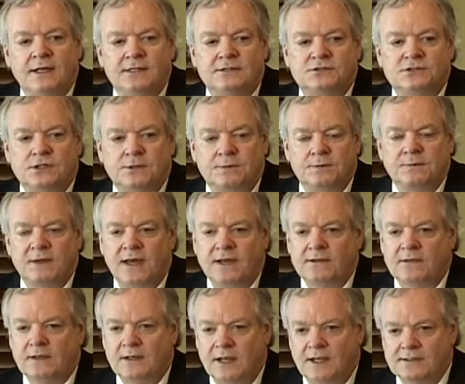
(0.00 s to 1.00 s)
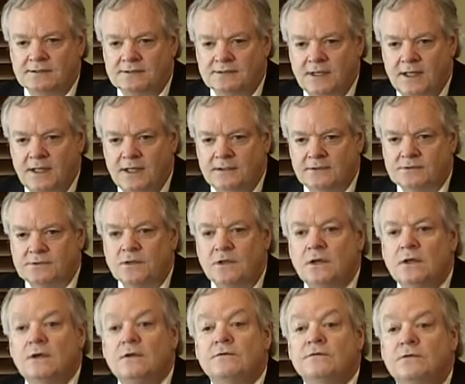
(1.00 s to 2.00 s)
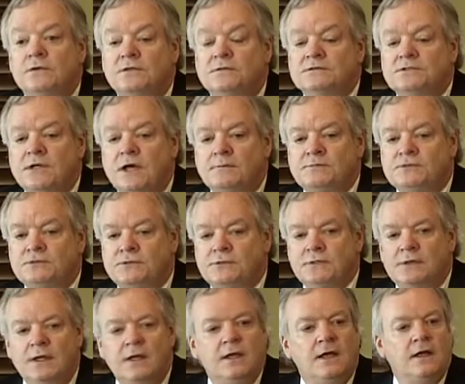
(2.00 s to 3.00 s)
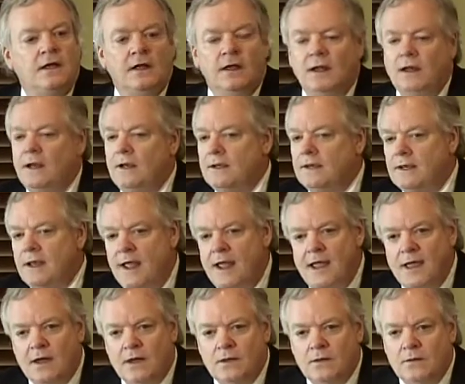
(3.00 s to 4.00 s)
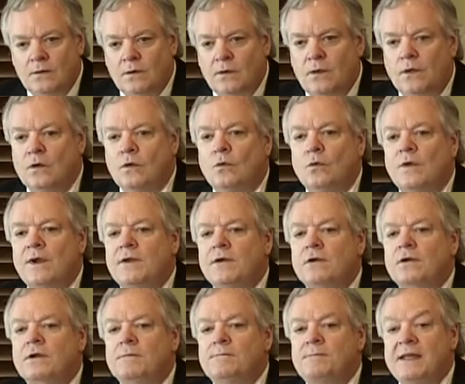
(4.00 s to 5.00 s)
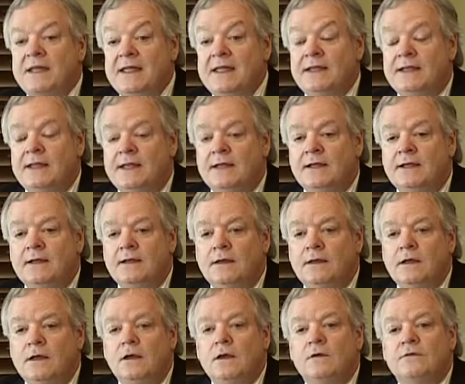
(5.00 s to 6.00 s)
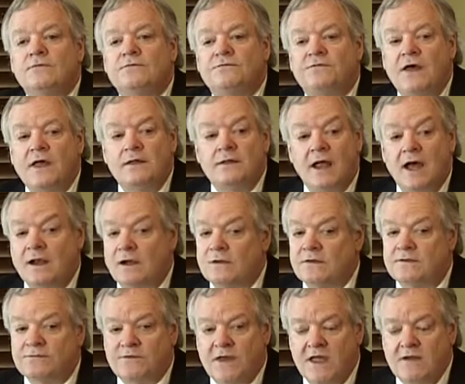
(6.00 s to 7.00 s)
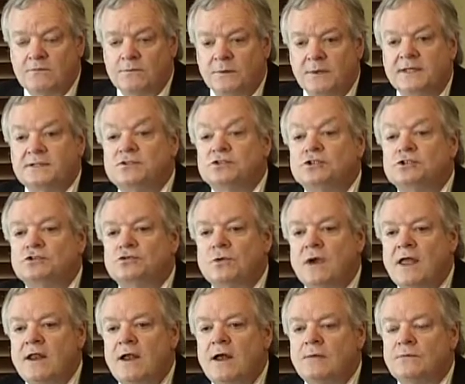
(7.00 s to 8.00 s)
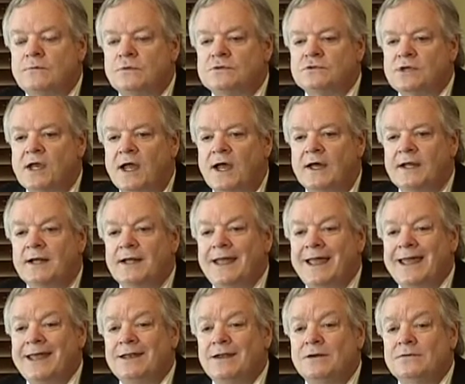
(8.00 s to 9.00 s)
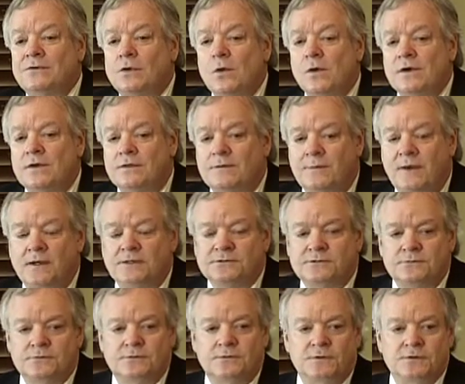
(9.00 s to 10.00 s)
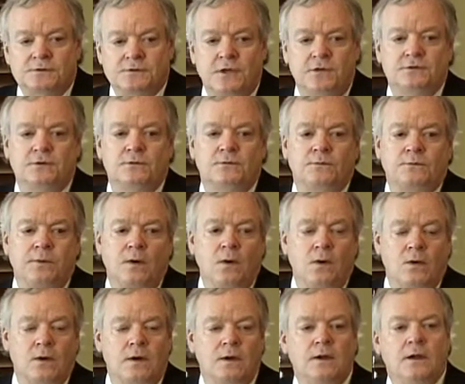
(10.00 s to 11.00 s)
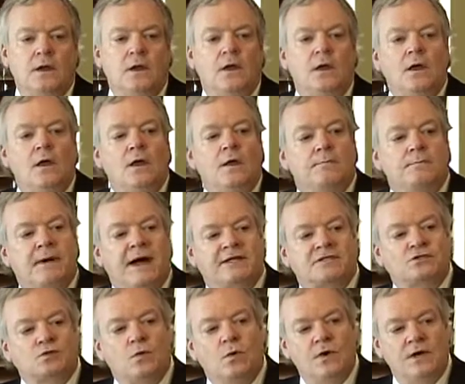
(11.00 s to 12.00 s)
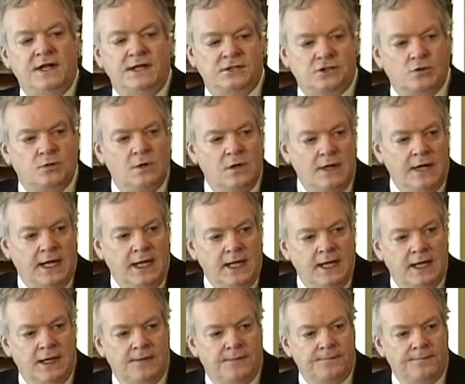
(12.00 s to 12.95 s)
and ship it back to the United States for consumption. Now we are competing not only favorably, straight up with China. And according to the Boston Consulting Report, by 2020,